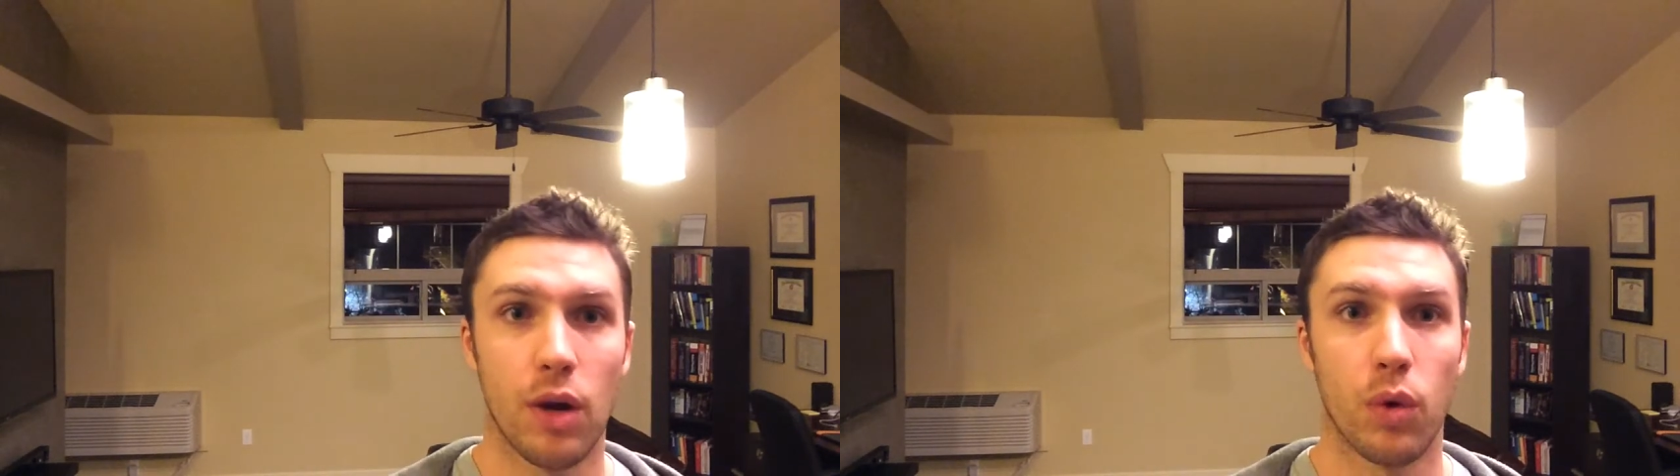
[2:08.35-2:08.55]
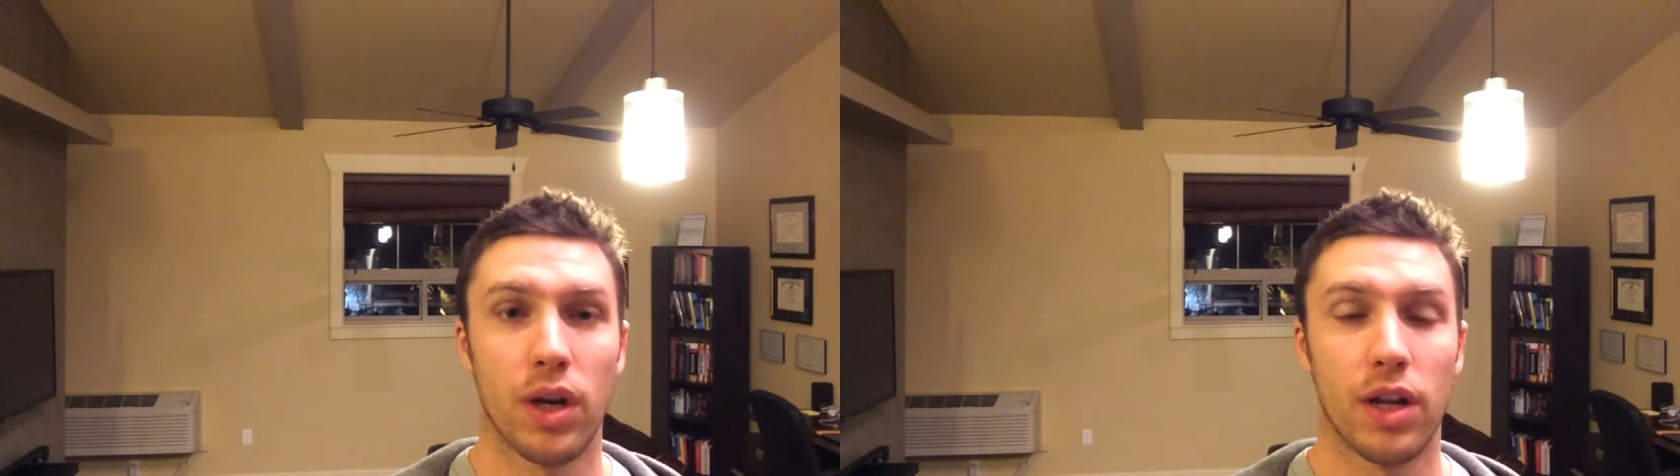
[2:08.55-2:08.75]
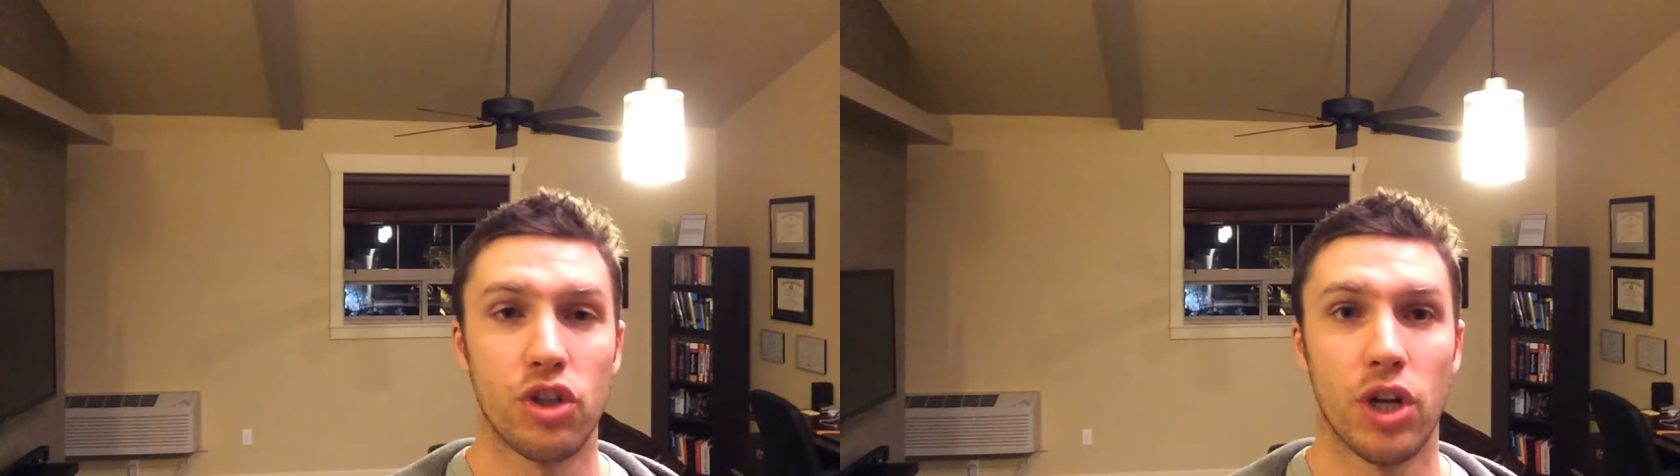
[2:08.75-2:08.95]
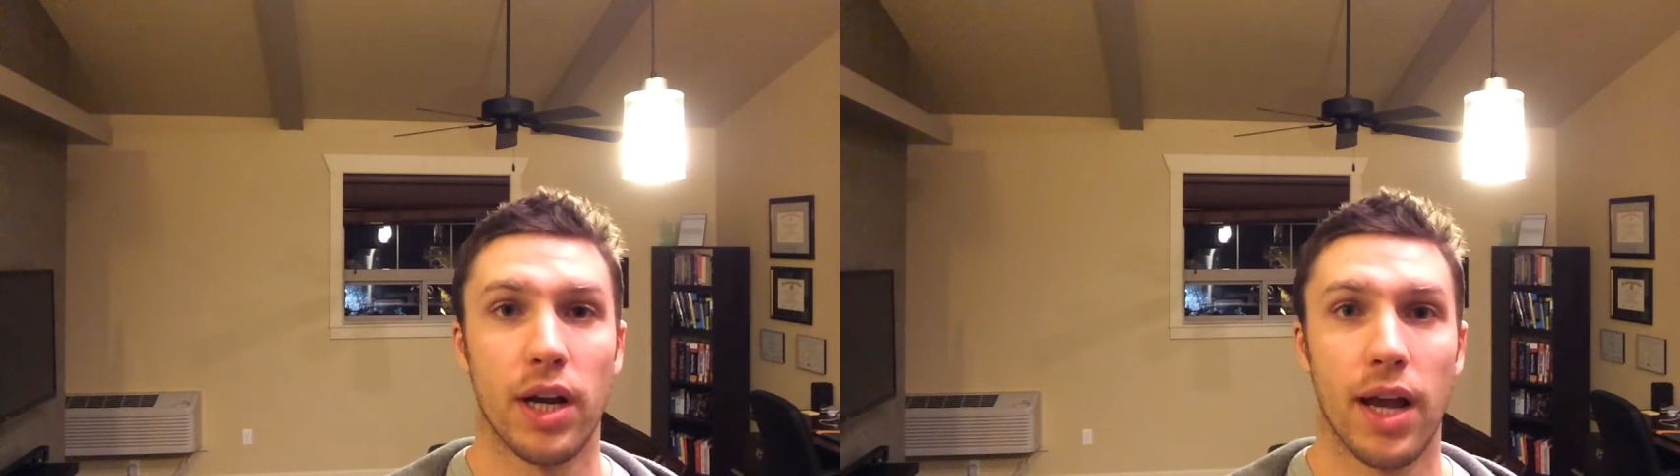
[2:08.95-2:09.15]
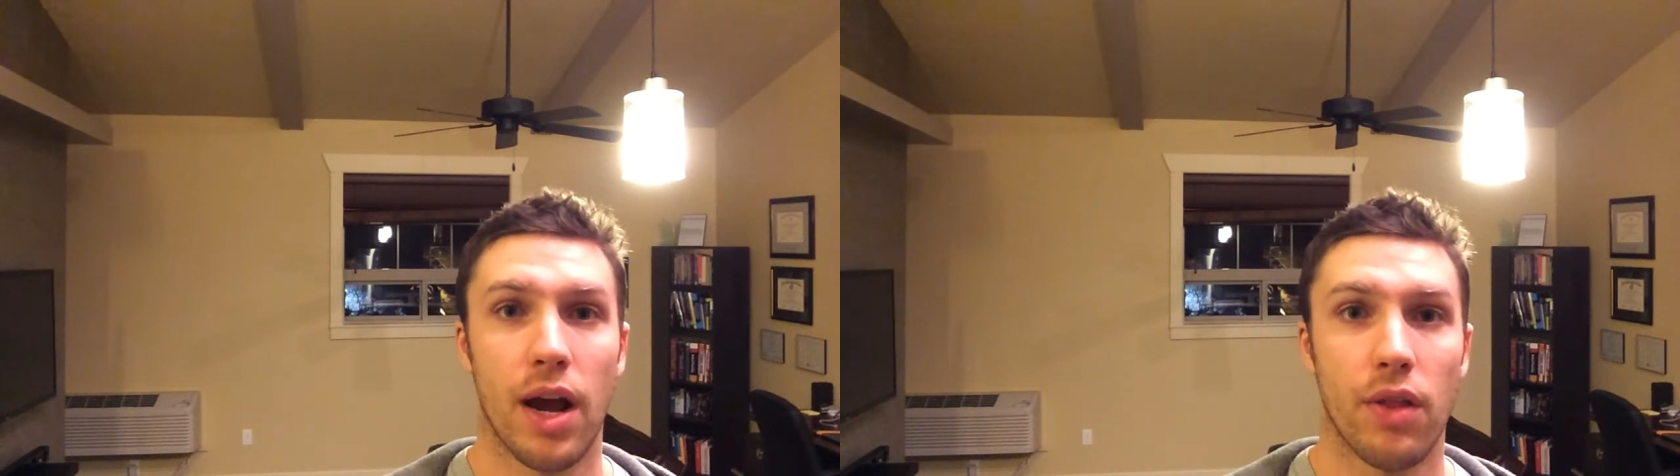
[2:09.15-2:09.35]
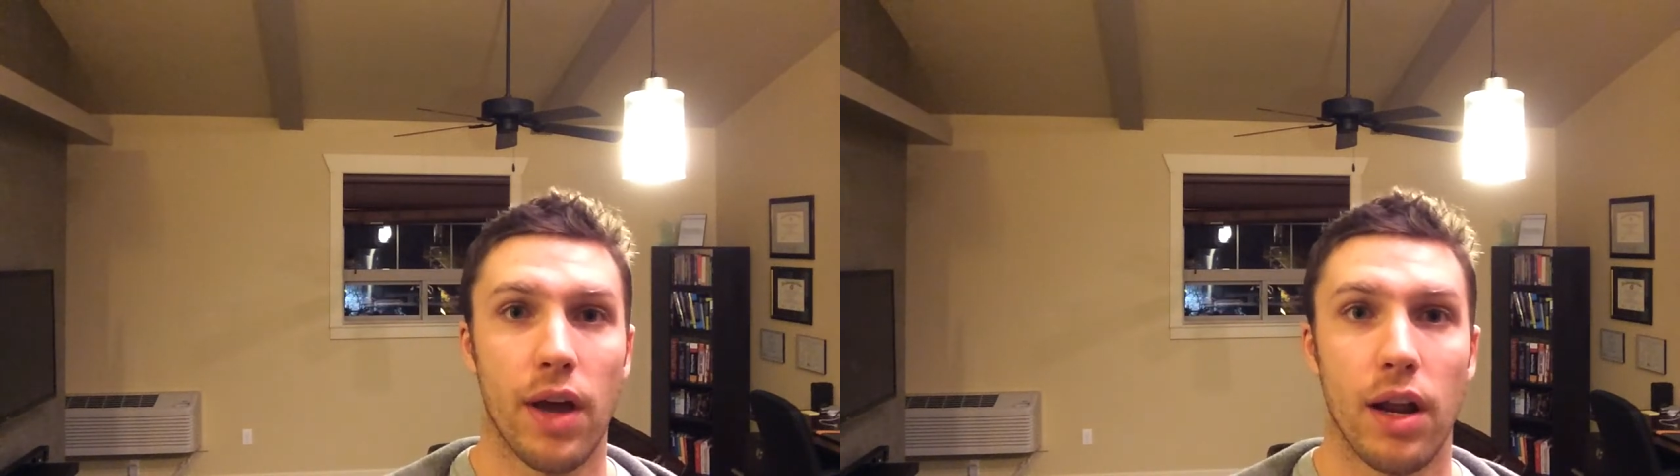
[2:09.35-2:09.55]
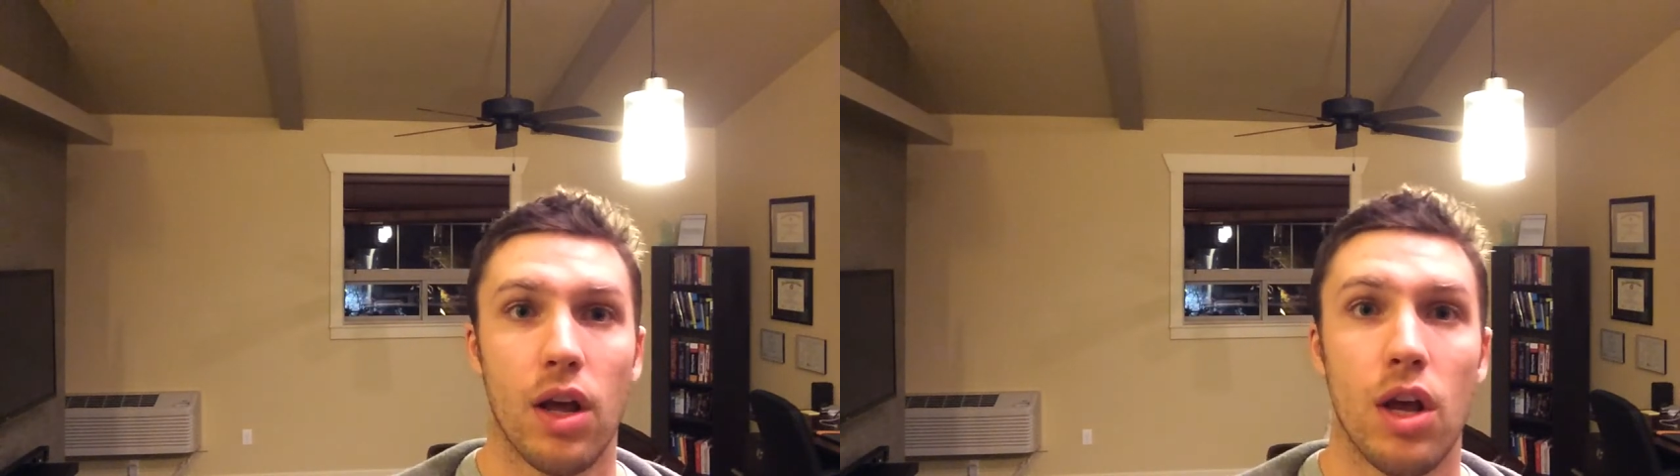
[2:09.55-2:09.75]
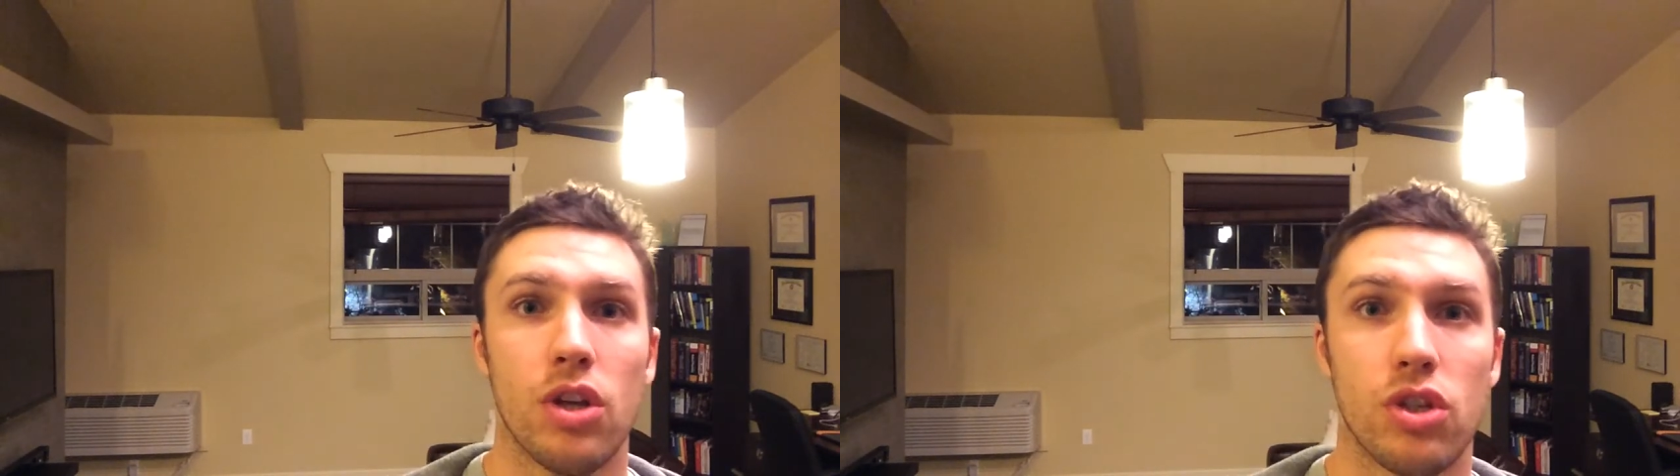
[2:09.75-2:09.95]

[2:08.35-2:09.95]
and we're going to check how that